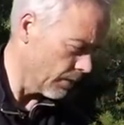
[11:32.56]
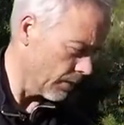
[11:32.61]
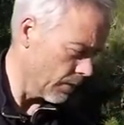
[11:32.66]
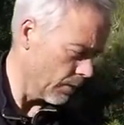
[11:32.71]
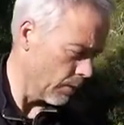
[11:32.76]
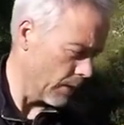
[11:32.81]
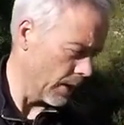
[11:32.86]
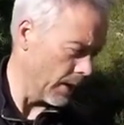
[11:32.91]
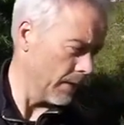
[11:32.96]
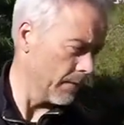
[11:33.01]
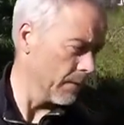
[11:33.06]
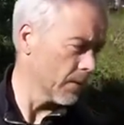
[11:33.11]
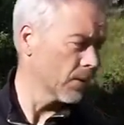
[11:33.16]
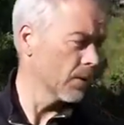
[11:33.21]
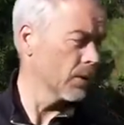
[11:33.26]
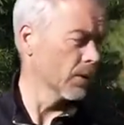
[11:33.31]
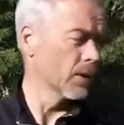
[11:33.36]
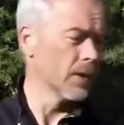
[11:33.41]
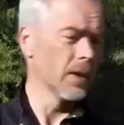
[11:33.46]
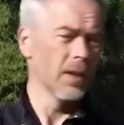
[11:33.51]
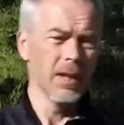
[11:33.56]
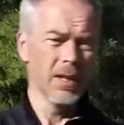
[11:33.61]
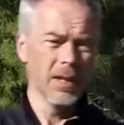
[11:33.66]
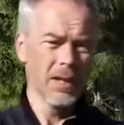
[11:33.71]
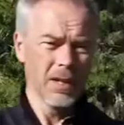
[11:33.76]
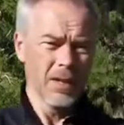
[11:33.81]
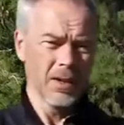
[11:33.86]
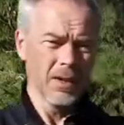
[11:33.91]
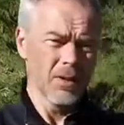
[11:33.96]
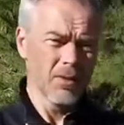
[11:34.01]
of the way. Good.
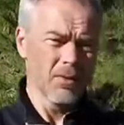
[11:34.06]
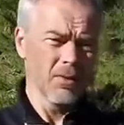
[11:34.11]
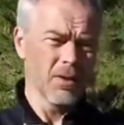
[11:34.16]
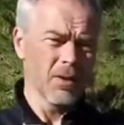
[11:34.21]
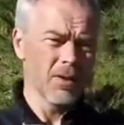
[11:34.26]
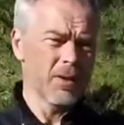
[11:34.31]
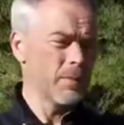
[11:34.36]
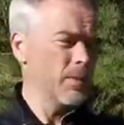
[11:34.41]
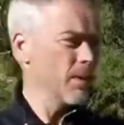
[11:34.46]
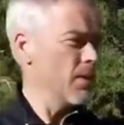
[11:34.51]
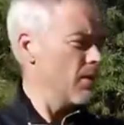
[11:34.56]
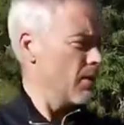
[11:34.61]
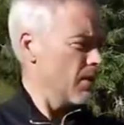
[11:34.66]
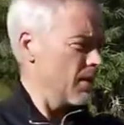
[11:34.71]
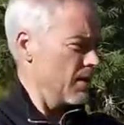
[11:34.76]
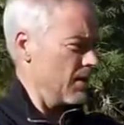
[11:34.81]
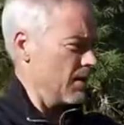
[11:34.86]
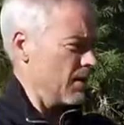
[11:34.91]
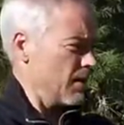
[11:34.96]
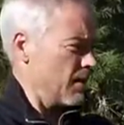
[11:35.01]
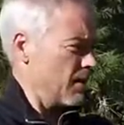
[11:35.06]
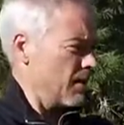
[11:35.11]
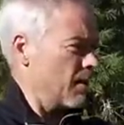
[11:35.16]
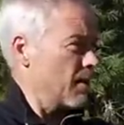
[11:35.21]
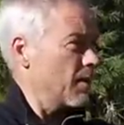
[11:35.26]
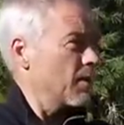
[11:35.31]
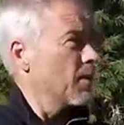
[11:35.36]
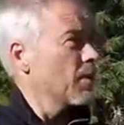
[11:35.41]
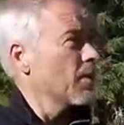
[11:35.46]
Draw experience,